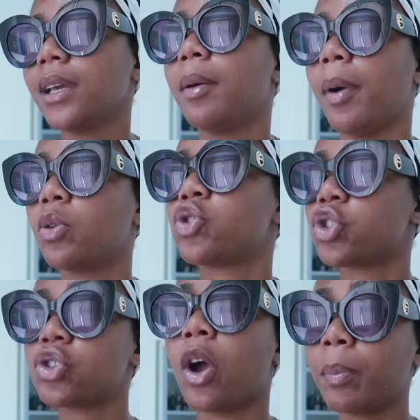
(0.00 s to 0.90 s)
thing about
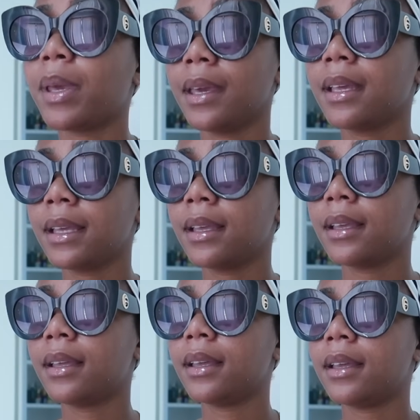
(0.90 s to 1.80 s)
shopping,
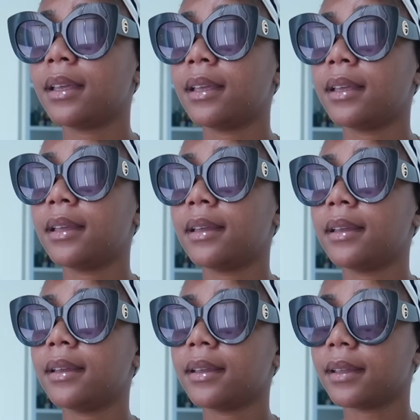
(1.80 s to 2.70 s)

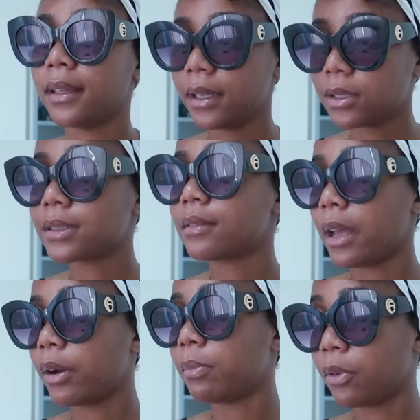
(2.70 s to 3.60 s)
it's
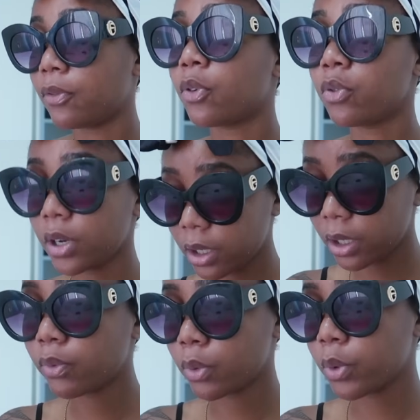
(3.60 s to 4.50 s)
therapy, for real.